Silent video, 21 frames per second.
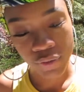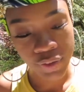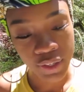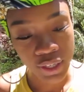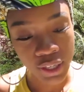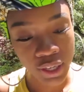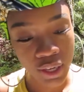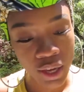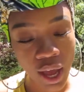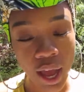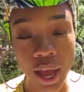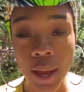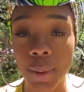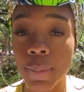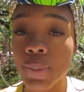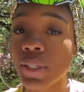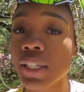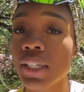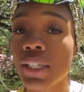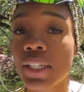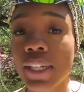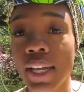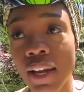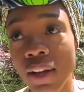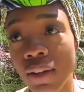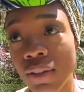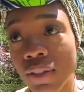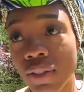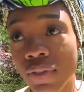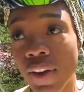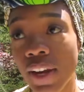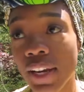the ups and
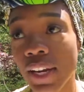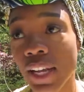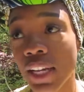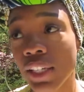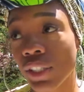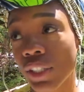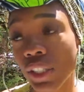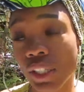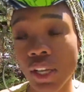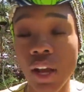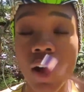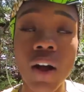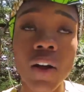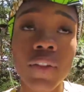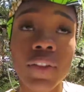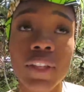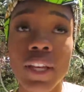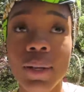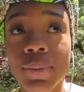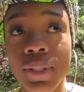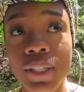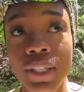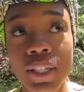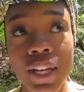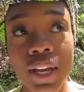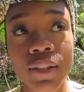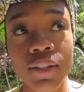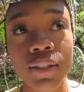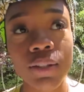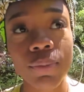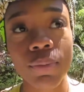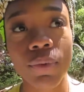downs financially, all the ups and
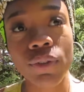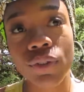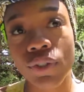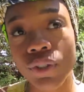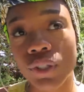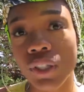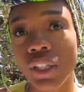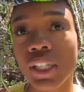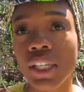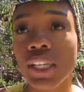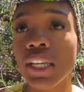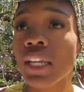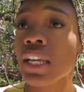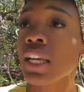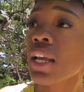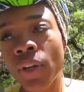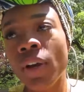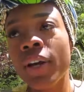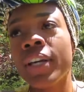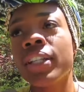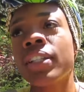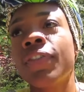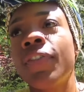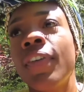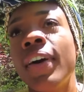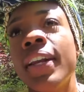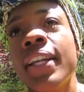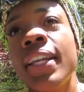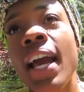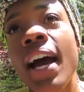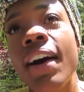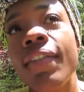downs emotionally, it's
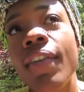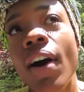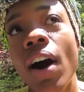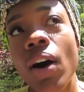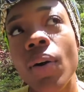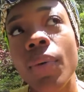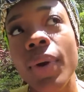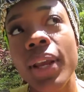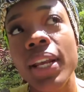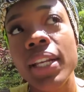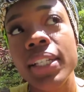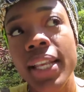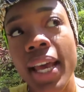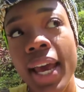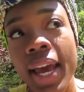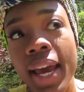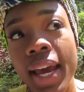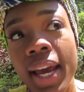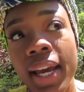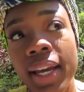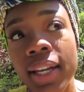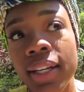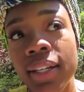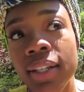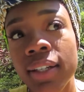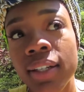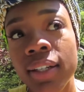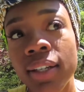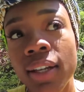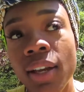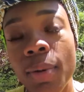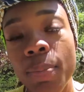funny, I've always had
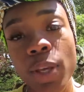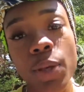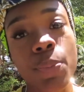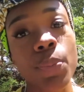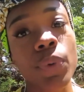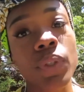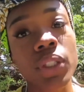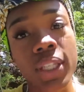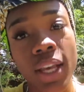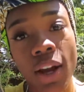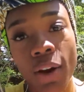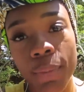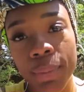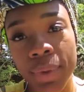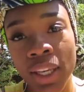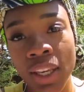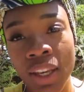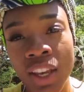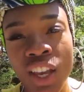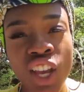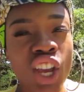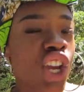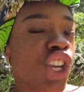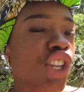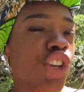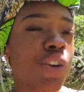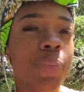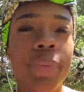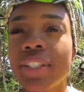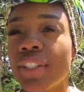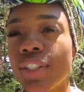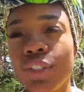people tell me, you're
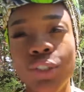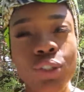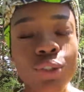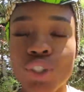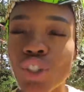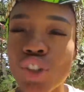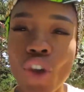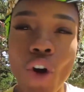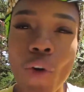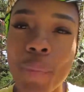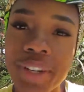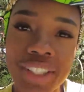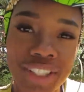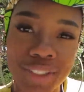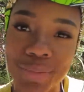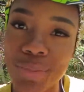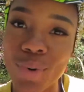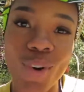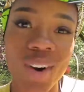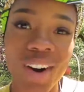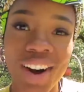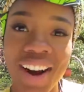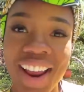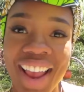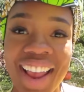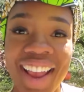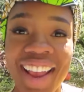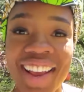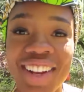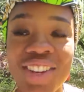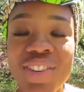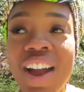meant to do so much more,
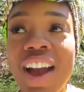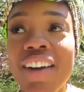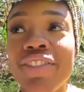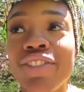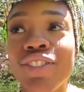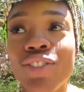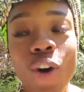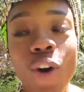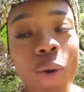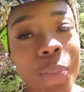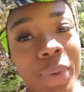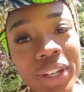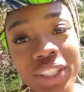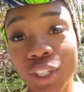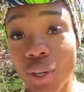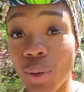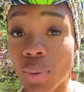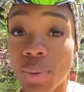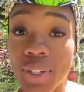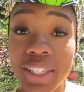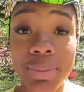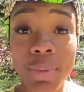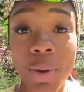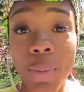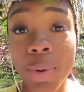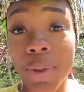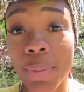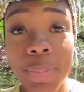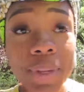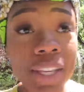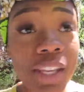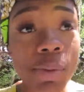and you have so much charisma with
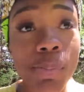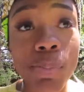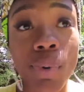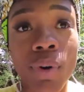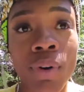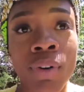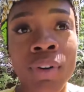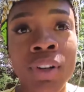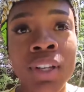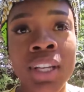people,